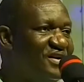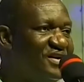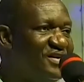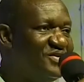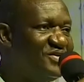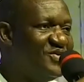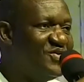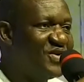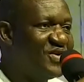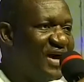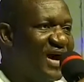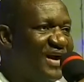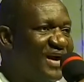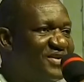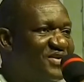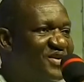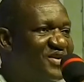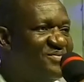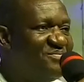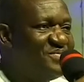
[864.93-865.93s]
You
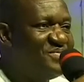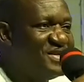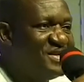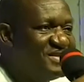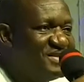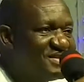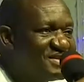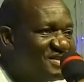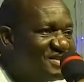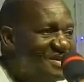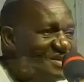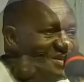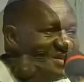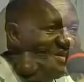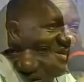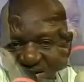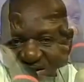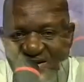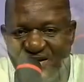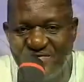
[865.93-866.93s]
cannot be
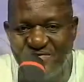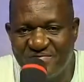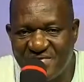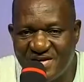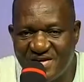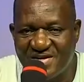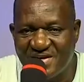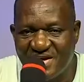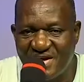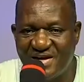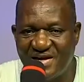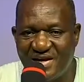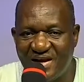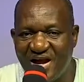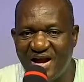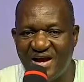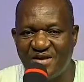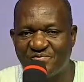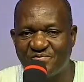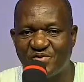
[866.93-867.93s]
living a
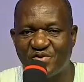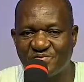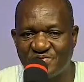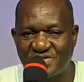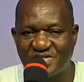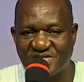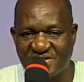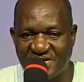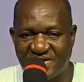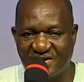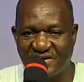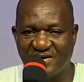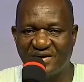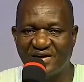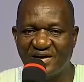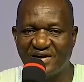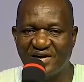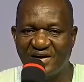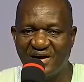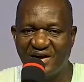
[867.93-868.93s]
life of sin
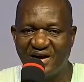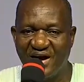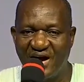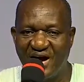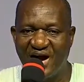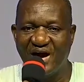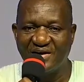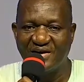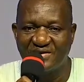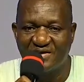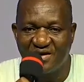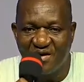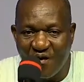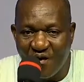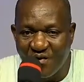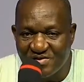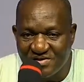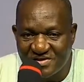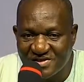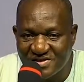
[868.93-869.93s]
and
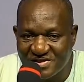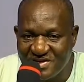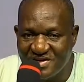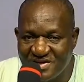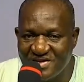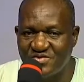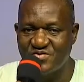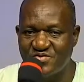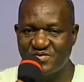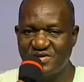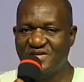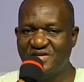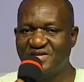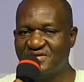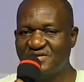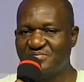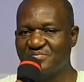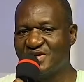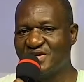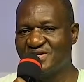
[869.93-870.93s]
continue in the
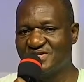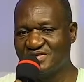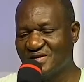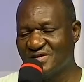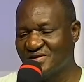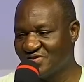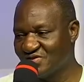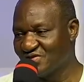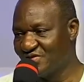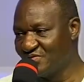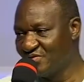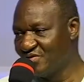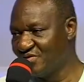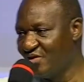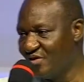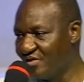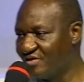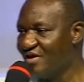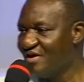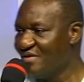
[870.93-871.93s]
presence of
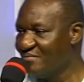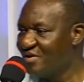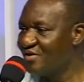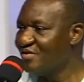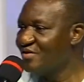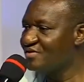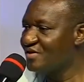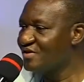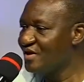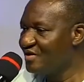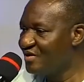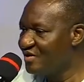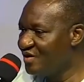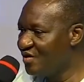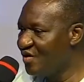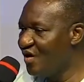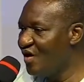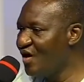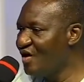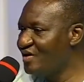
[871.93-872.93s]
God. Because
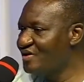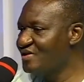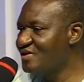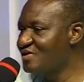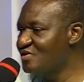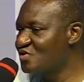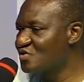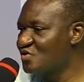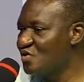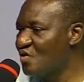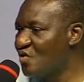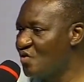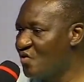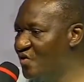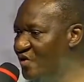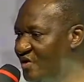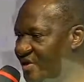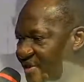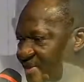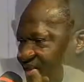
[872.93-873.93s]
God is so
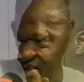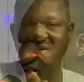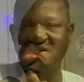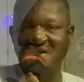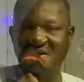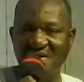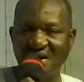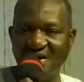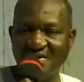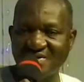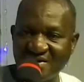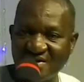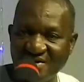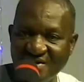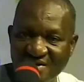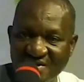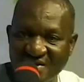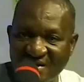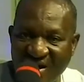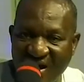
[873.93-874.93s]
holy that he
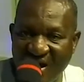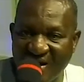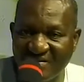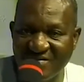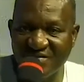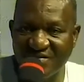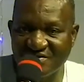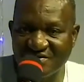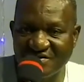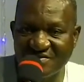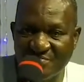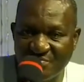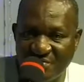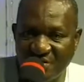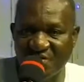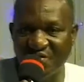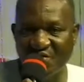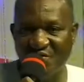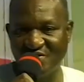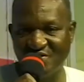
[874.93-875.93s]
cannot
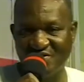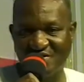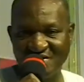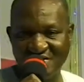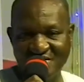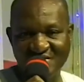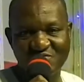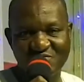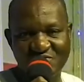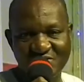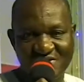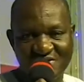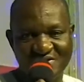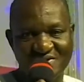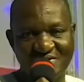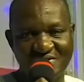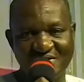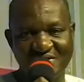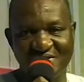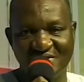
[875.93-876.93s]
behold iniquity.
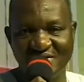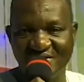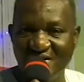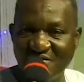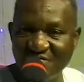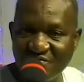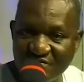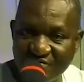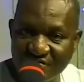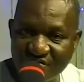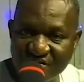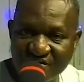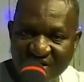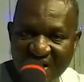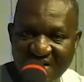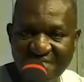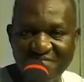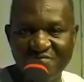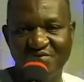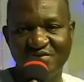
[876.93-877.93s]
He will
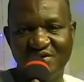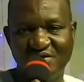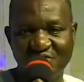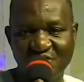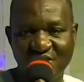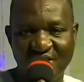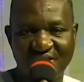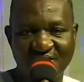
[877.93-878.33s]
drive you away.